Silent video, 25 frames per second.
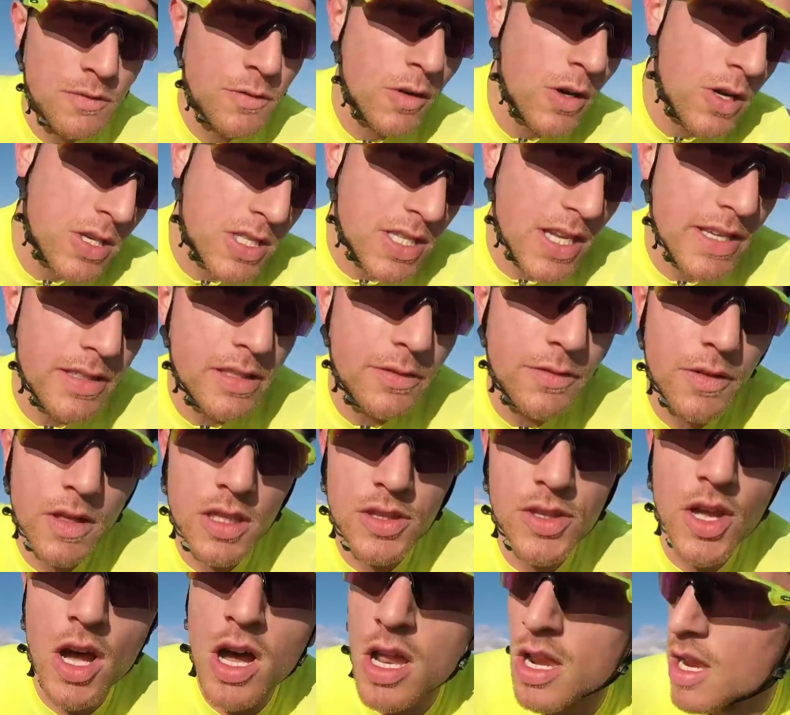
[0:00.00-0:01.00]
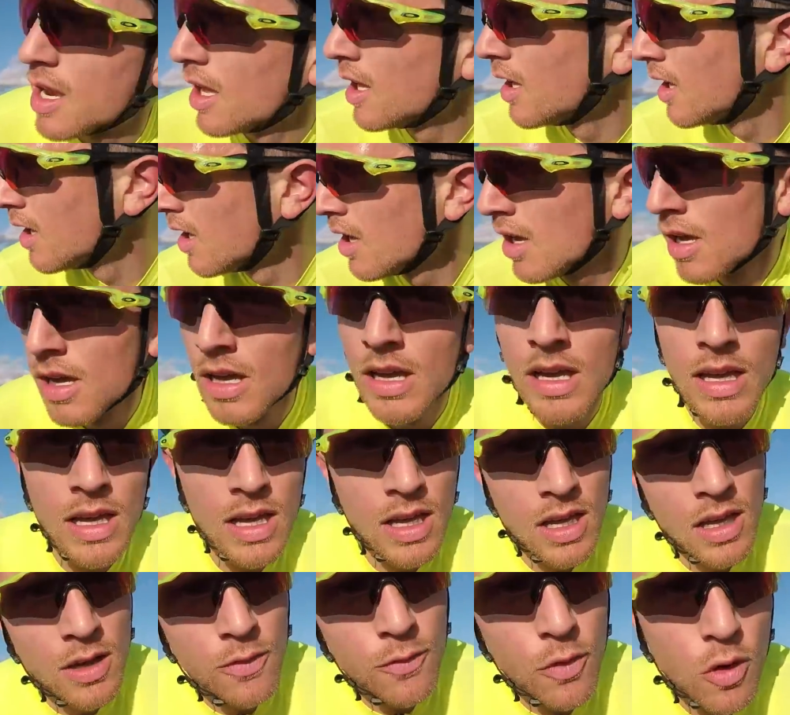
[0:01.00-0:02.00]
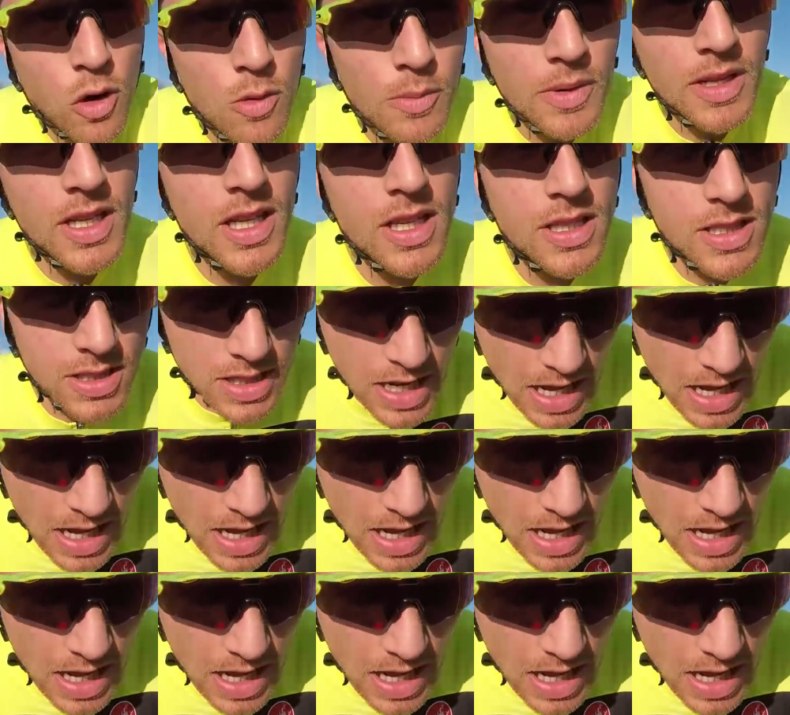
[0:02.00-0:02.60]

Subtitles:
first interval done. 4 minutes,